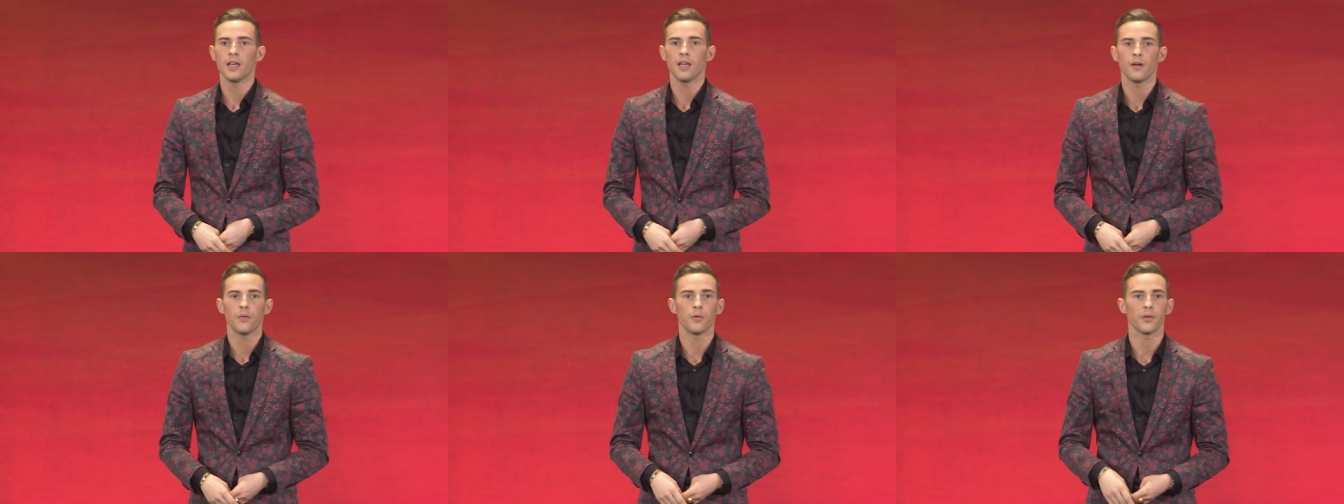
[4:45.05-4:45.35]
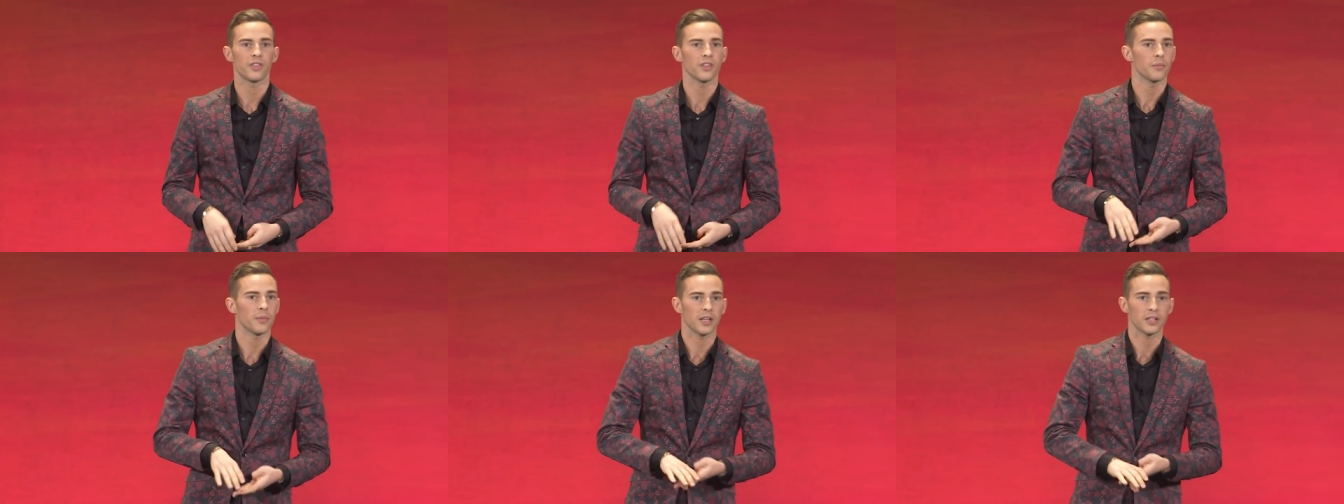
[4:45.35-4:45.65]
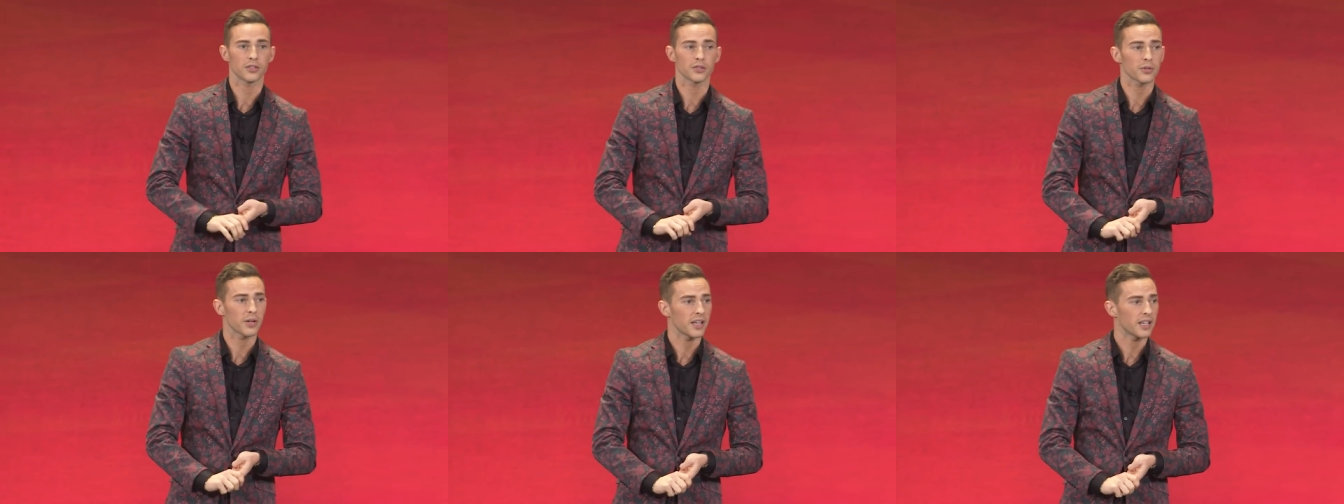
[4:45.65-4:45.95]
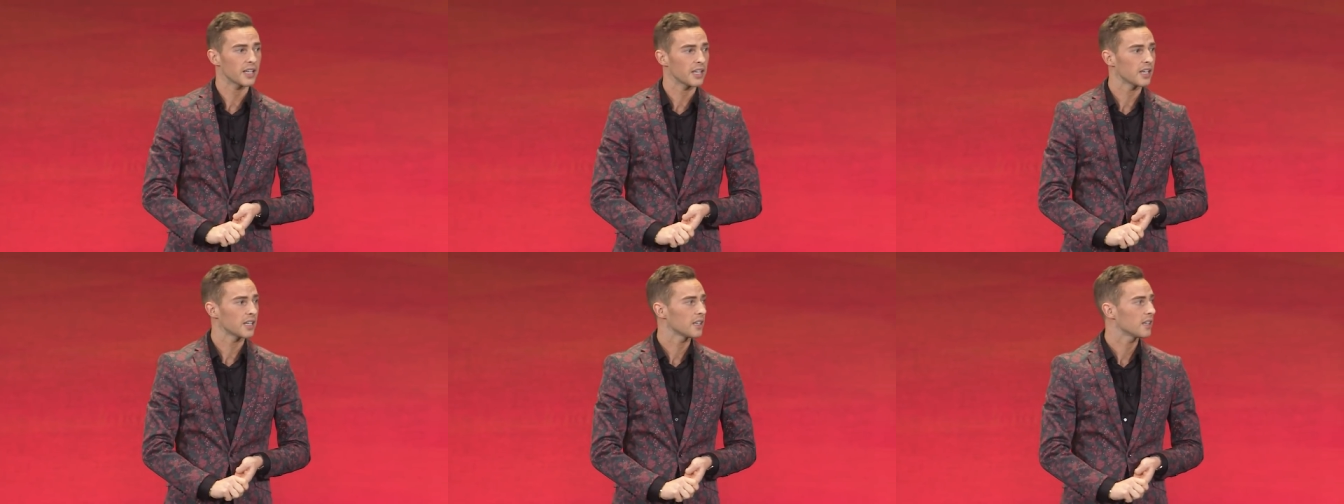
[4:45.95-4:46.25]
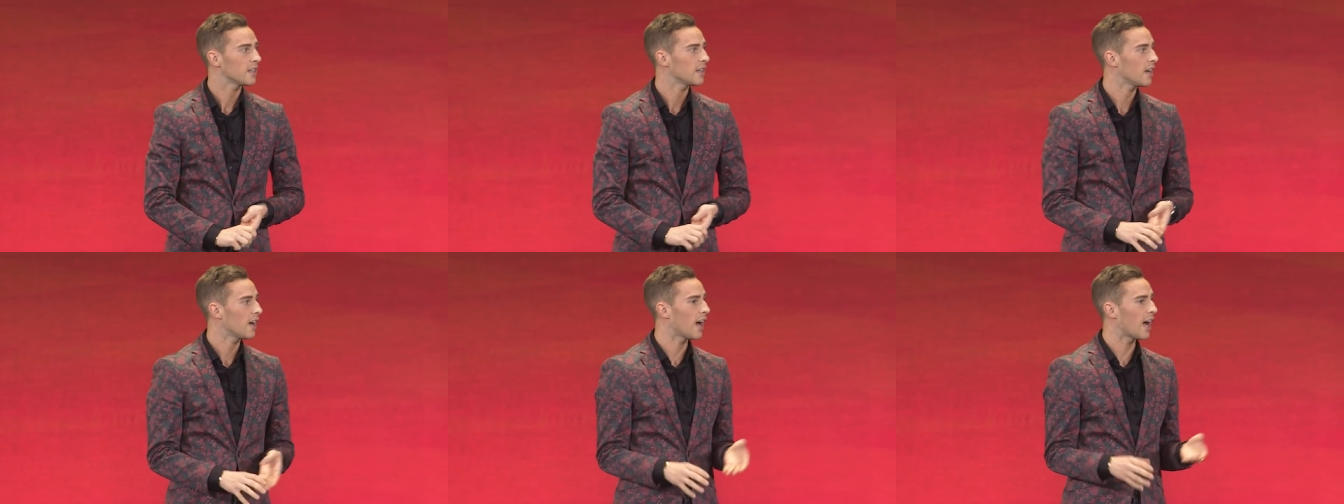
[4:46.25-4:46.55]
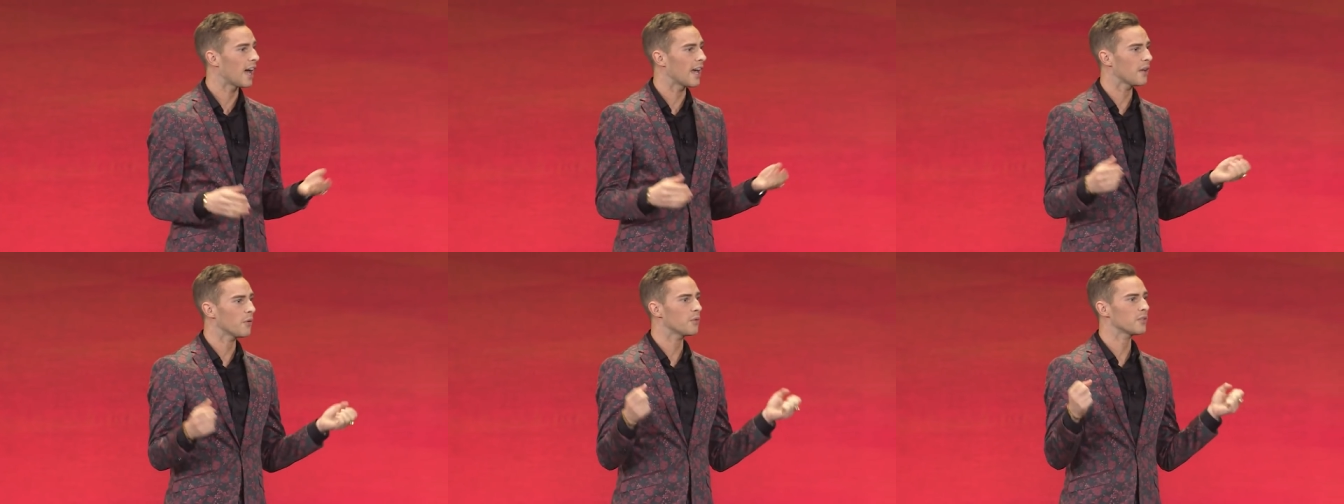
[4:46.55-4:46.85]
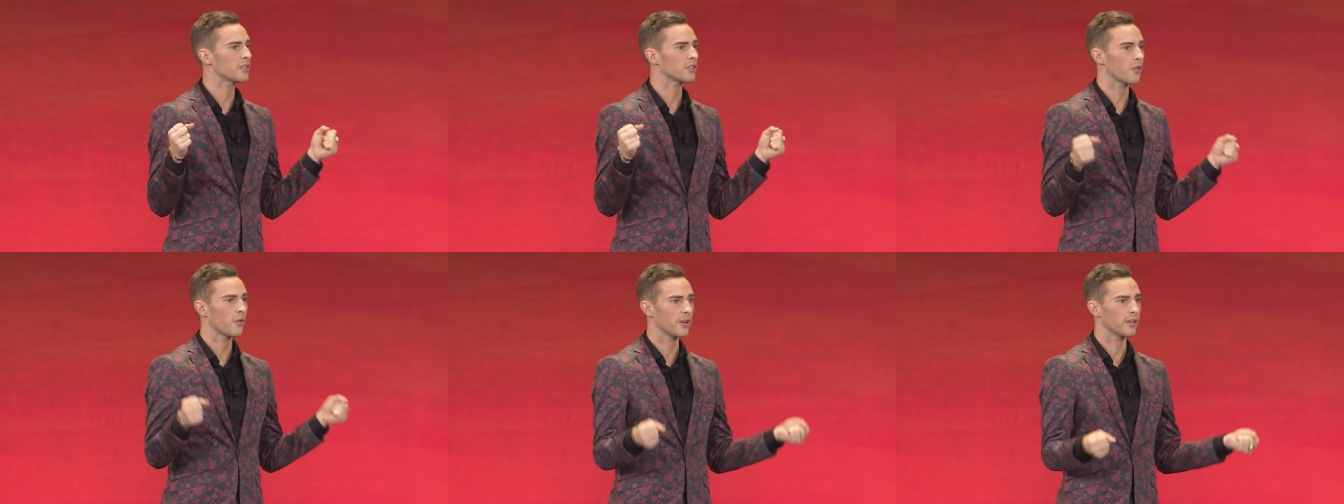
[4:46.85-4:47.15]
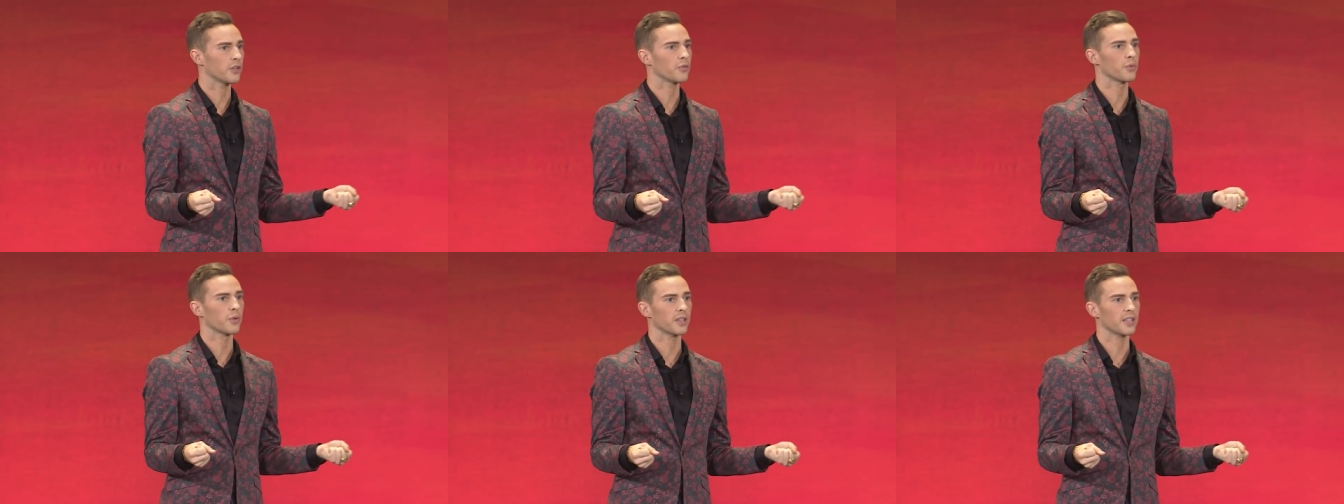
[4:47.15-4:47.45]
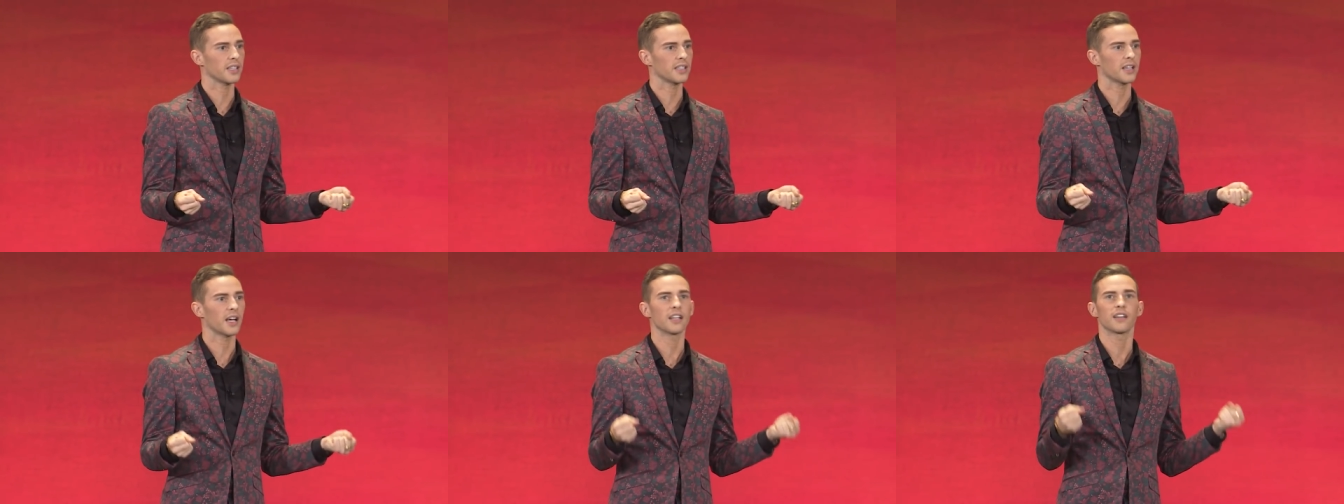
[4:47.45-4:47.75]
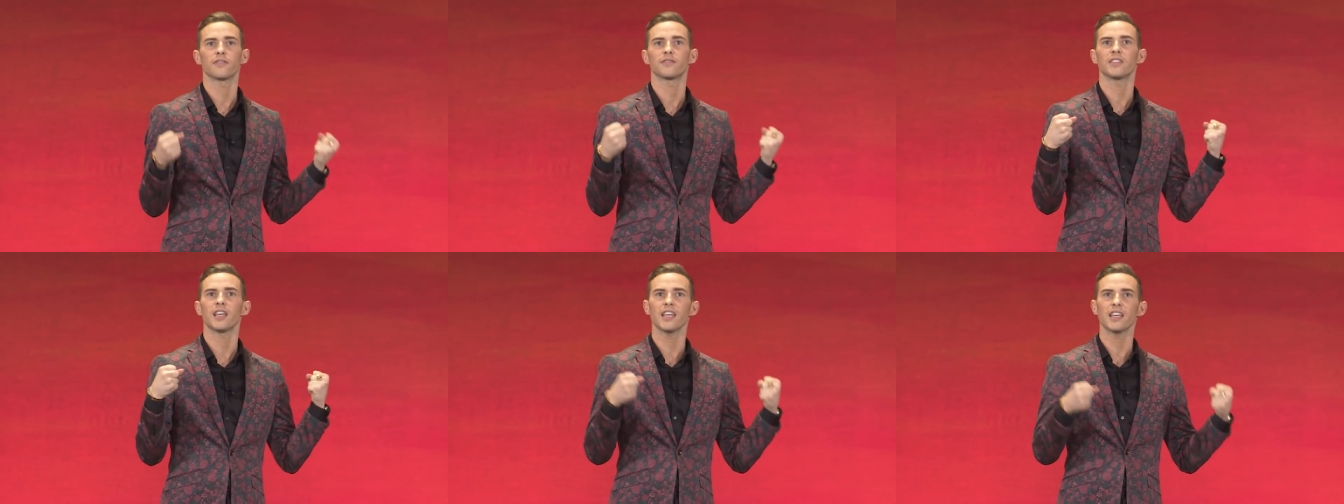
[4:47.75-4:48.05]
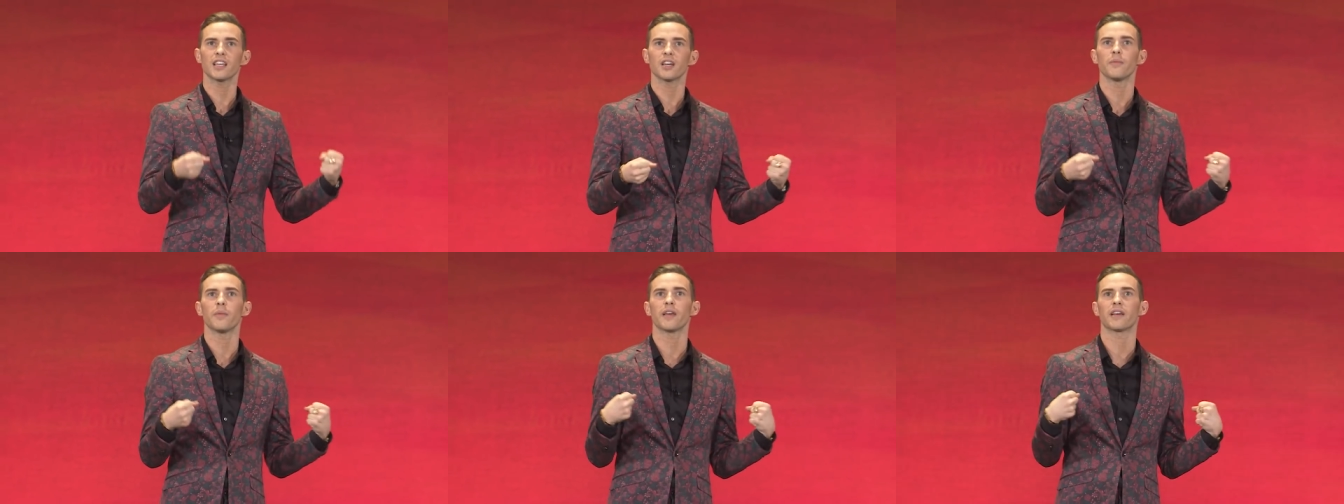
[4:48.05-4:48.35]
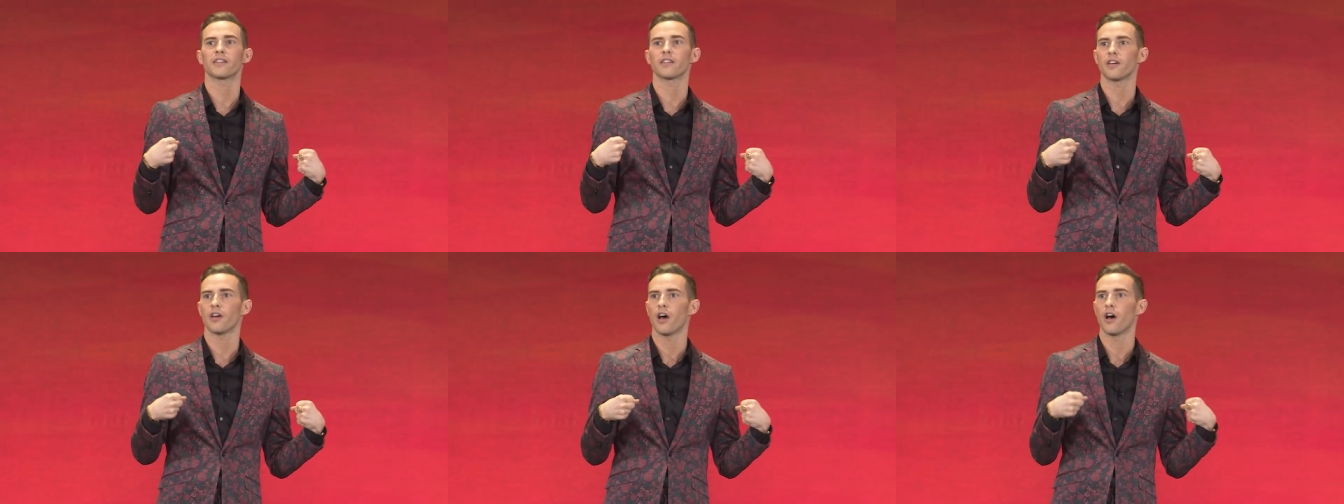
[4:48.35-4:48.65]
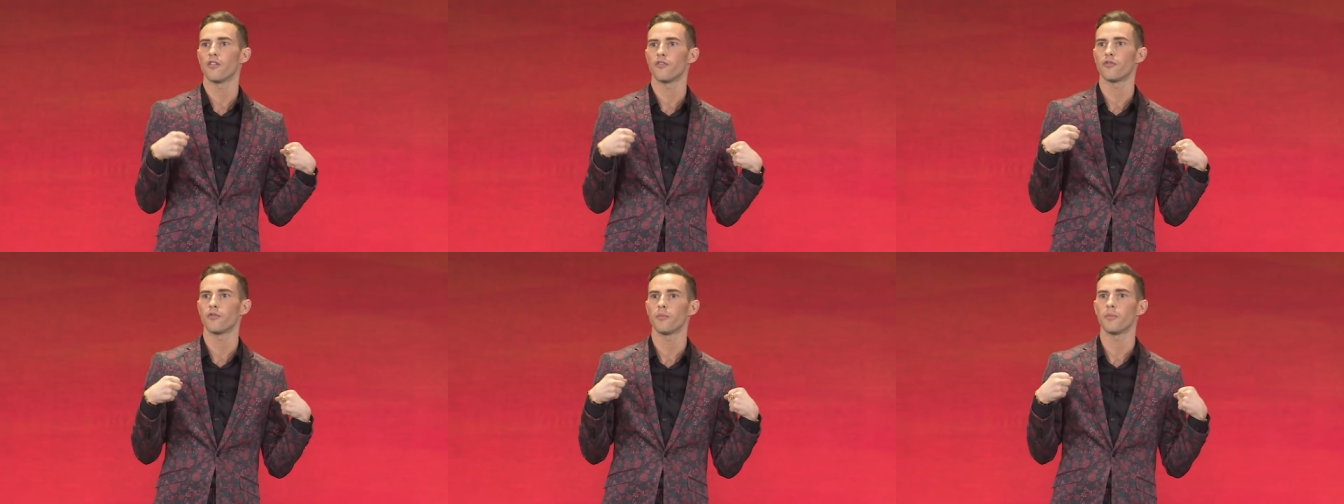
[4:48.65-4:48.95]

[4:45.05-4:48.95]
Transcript: within my training, I was going to really kind of take command of